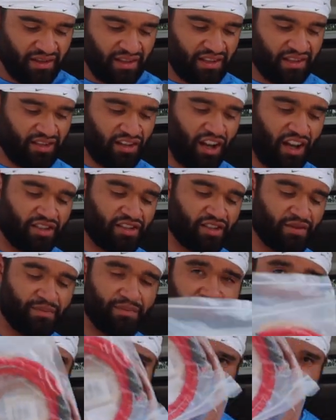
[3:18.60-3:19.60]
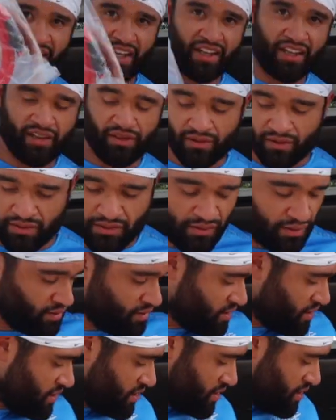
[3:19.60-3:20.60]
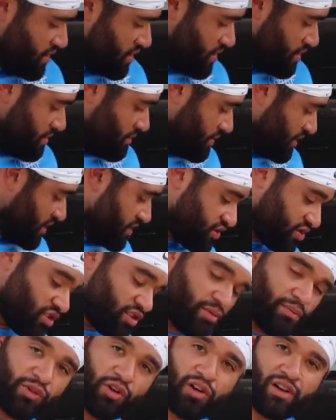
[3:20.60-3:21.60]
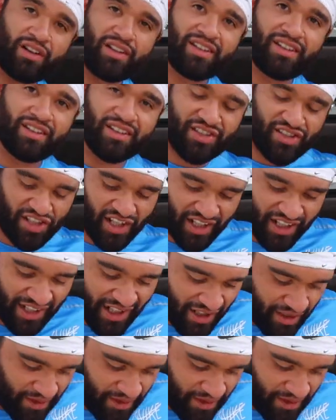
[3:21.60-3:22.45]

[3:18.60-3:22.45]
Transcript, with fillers: This is awesome. Thank you. But there's still more. Let's check it